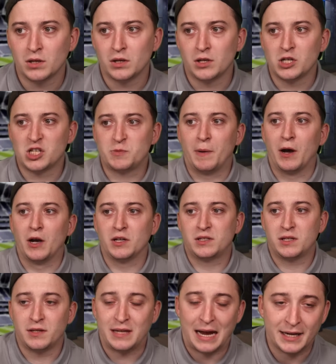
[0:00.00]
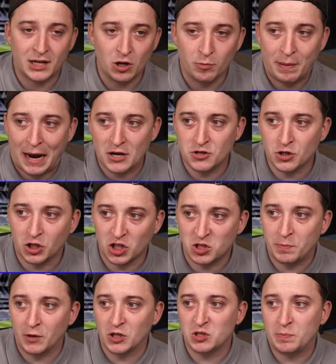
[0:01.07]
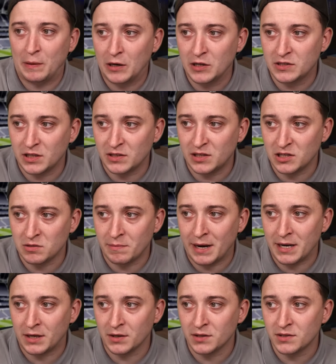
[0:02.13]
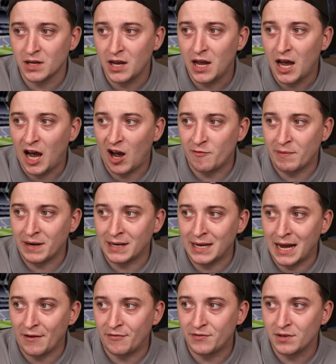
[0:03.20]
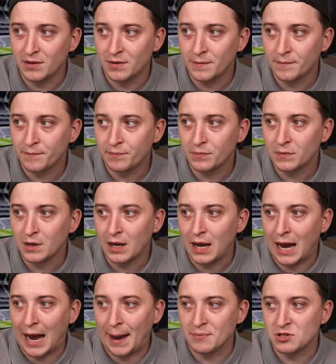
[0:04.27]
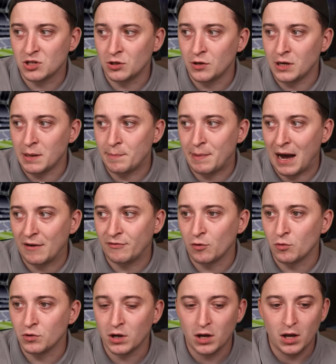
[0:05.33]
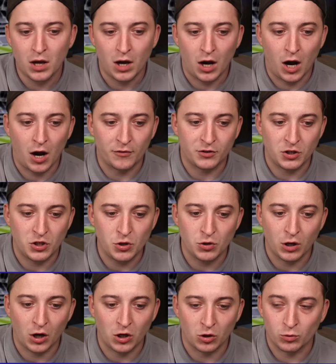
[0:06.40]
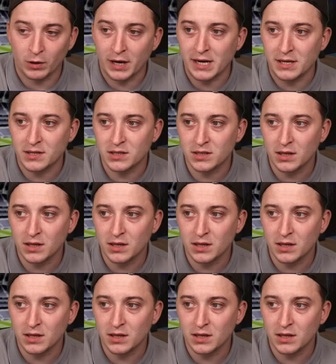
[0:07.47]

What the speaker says: Spurs, Dan Kilpatrick, as Spurs decision makers have been left absolutely baffled after Hugo Lloris